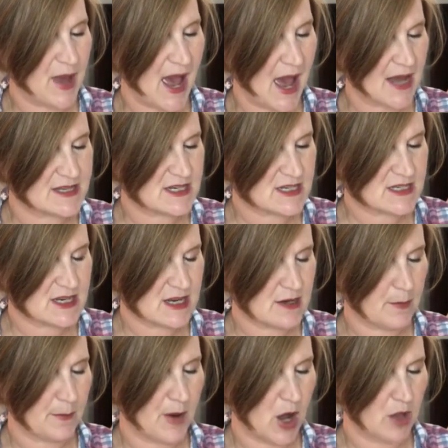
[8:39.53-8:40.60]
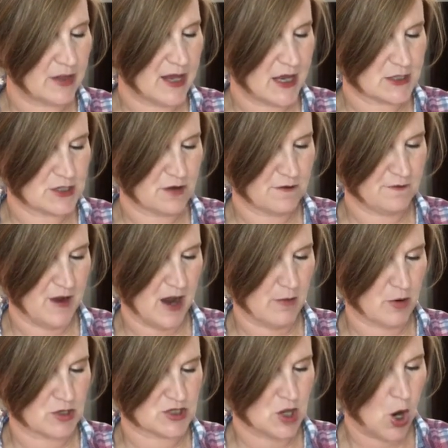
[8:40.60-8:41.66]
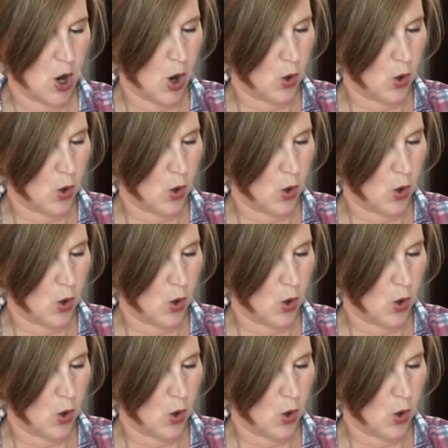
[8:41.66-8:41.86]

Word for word: patented polyester fibers.